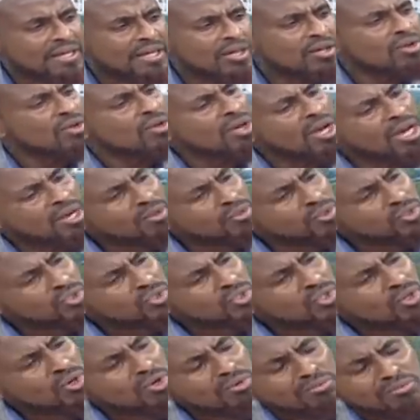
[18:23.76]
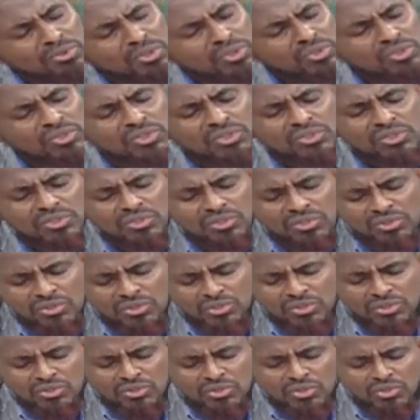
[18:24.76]
You know, I was almost
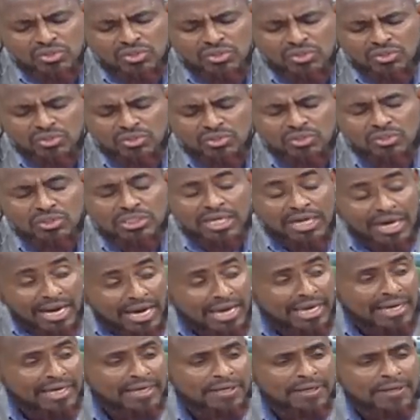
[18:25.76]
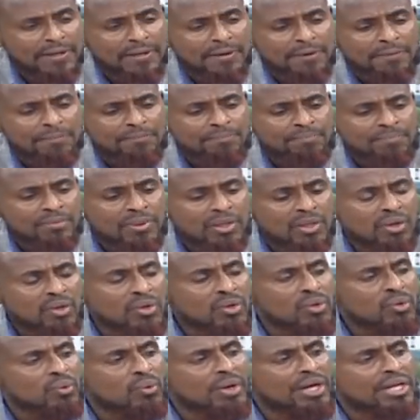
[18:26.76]
crying
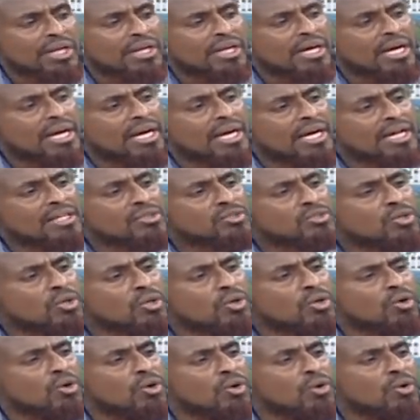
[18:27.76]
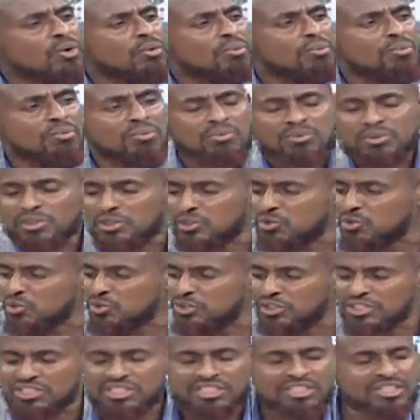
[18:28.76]
when Sonko
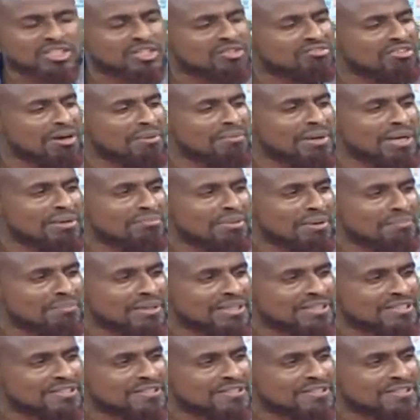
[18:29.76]
introduced his family members.